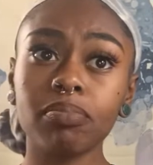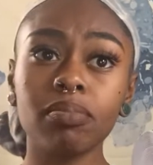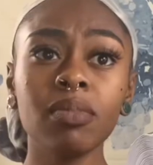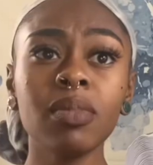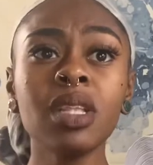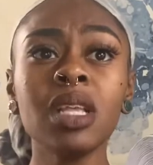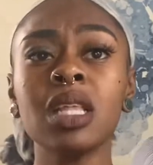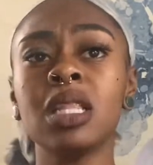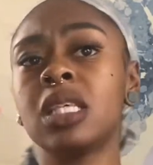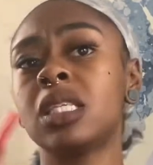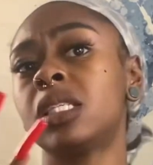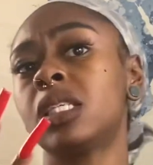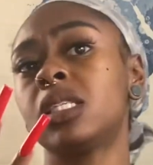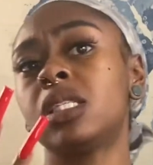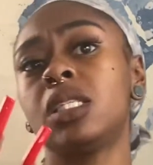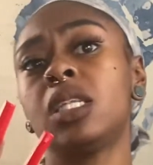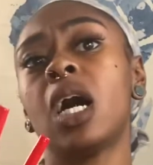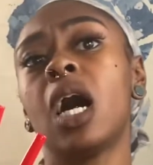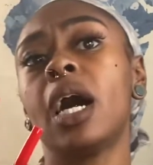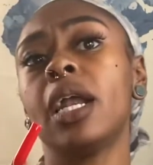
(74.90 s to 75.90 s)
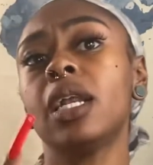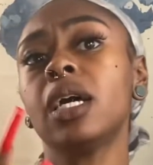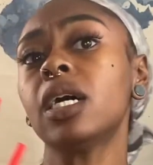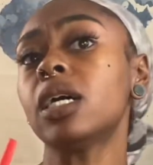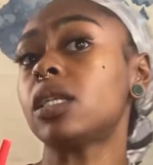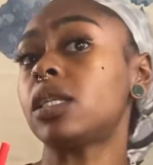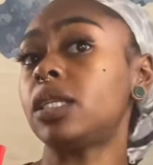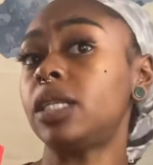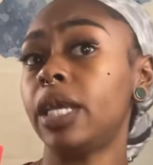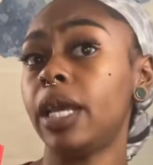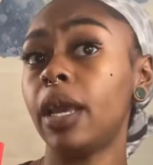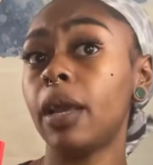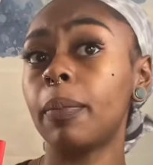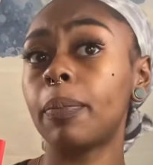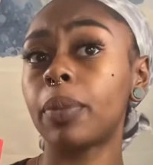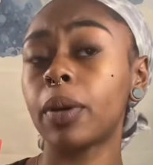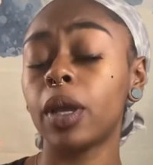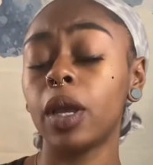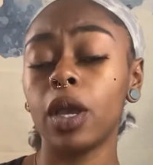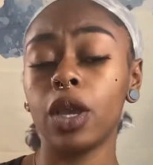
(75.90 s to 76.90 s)
This is not a tip.
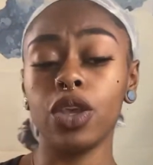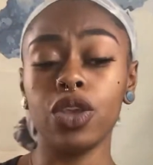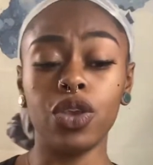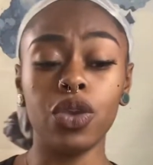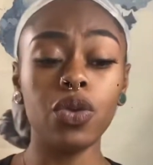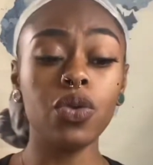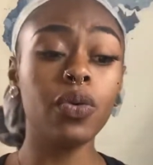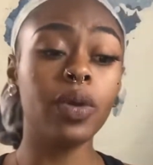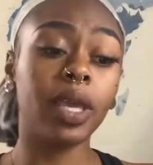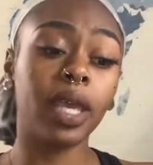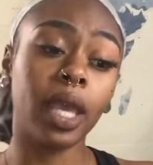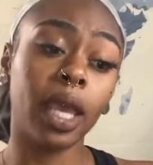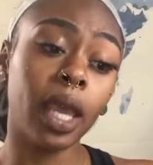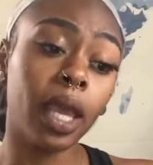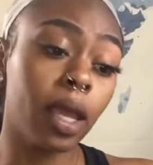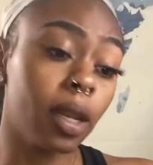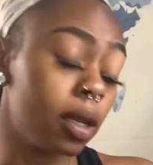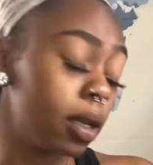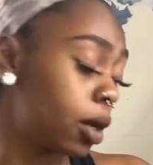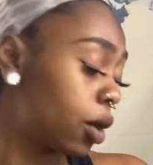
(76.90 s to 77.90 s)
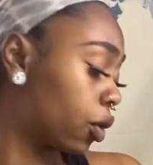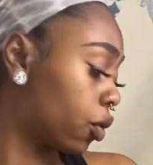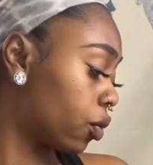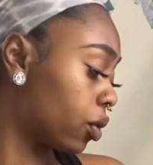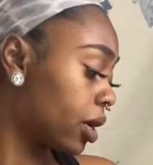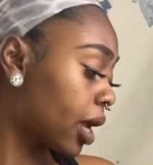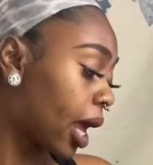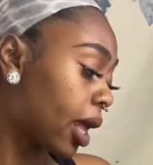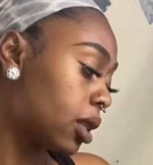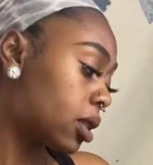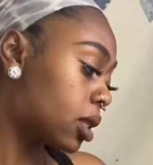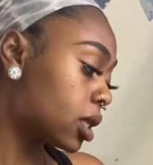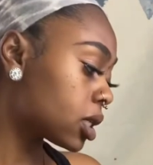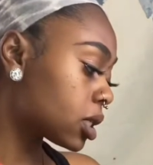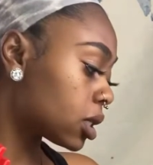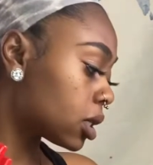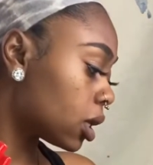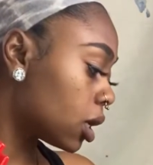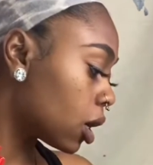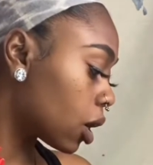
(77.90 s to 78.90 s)
You can create this
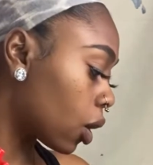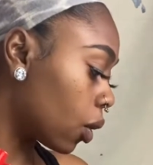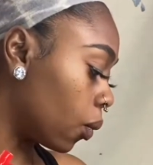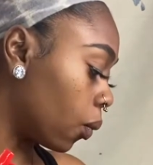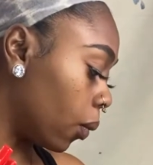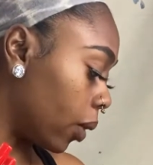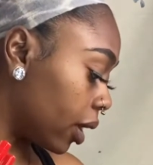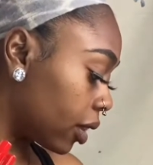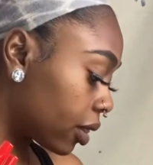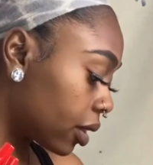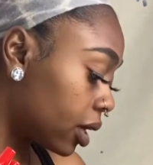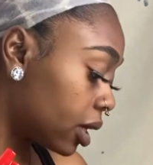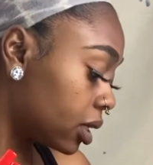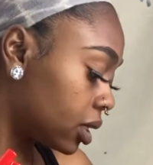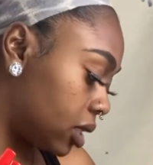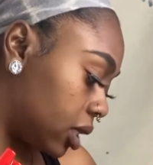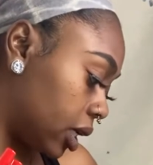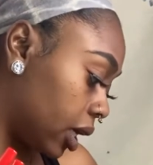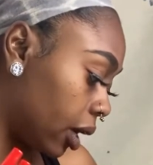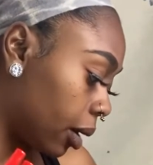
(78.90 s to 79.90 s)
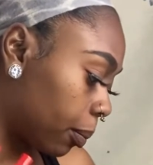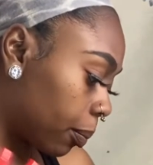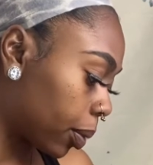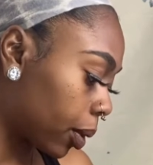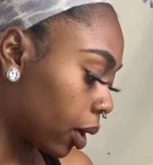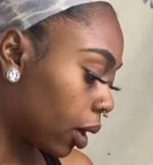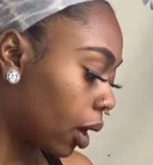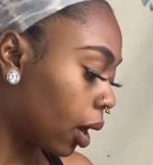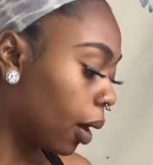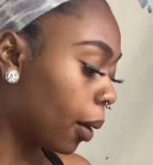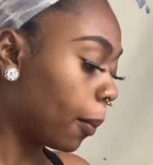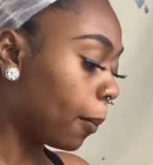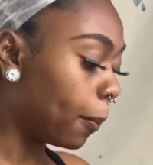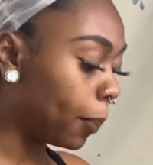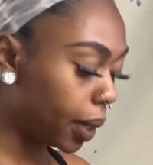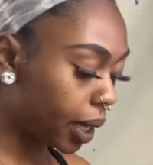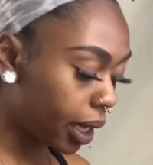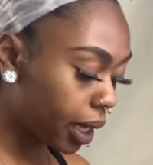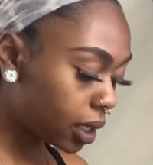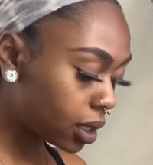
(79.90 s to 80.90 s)
look with a tip,
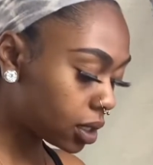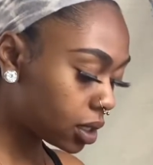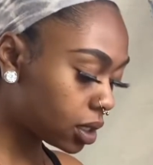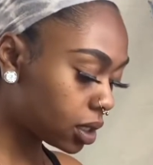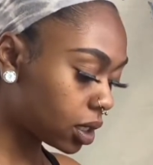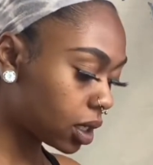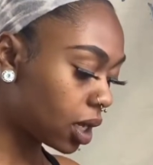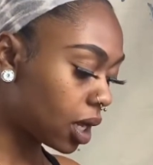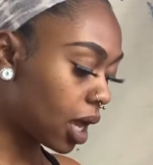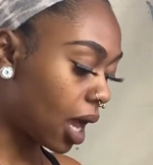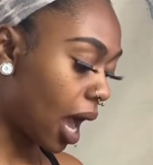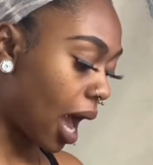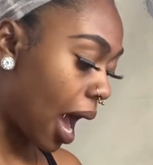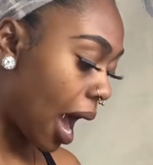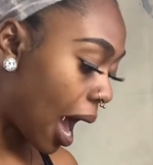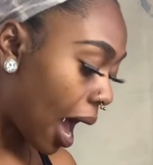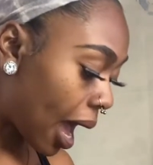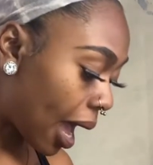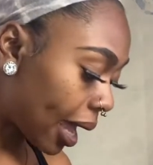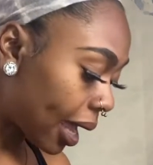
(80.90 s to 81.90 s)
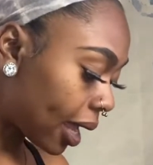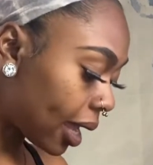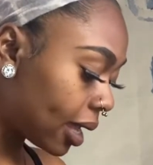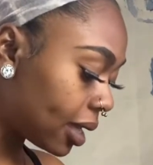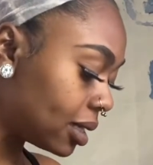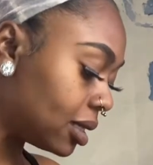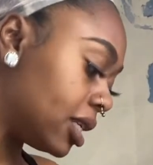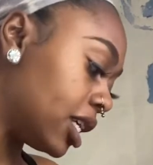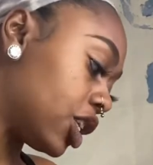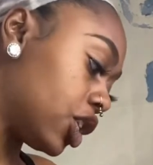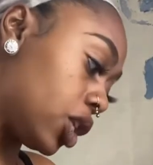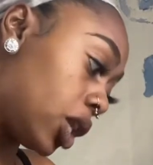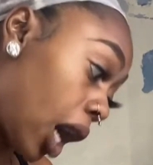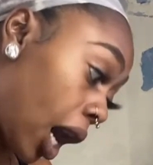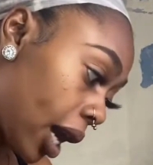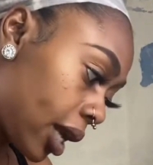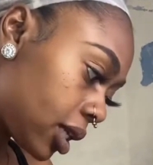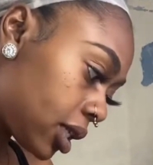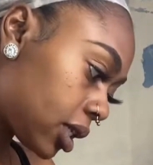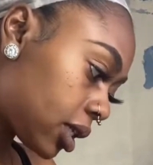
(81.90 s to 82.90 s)
but I did
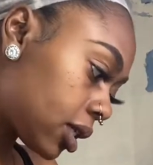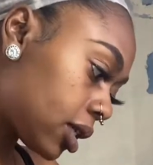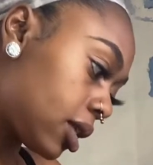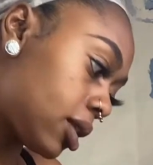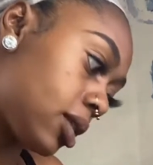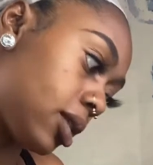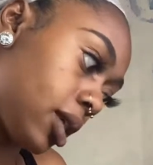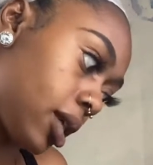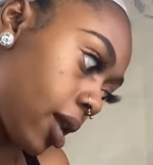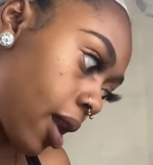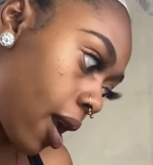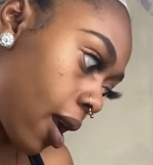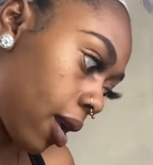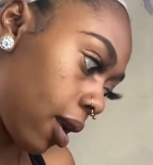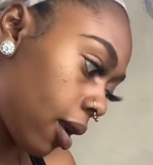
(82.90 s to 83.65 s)
not today.